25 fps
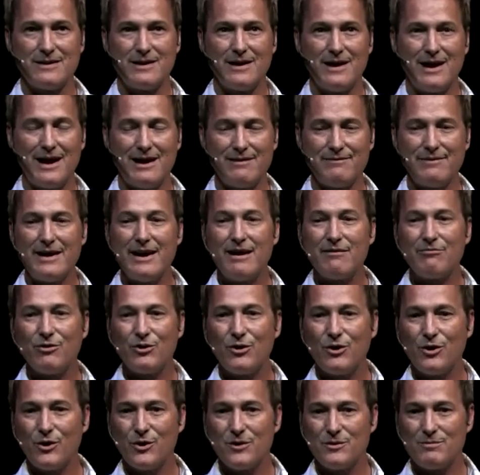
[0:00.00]
I've ever
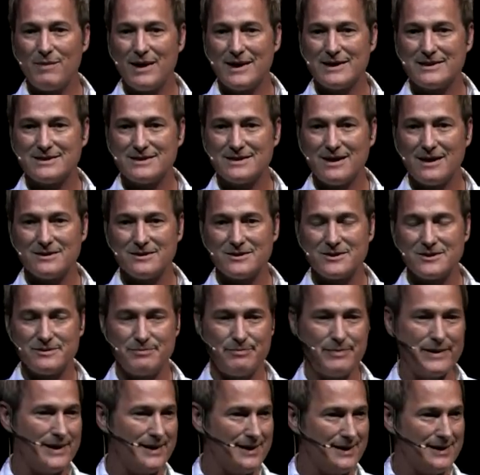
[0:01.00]
heard my son speak.